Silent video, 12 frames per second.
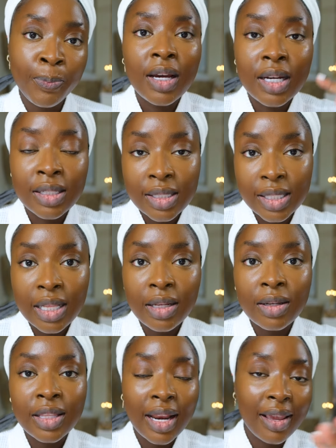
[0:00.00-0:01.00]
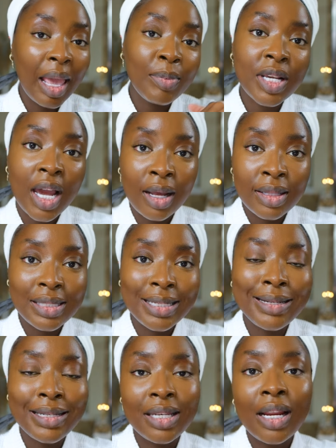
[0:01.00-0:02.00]
the concealer that I kept
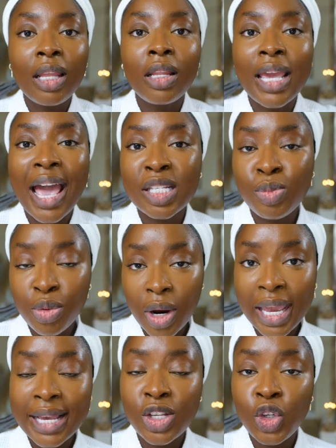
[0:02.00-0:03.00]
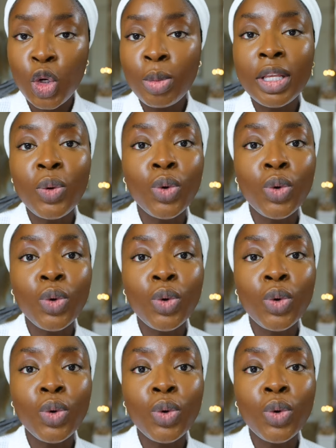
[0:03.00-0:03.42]
constant did not look as bright as it normally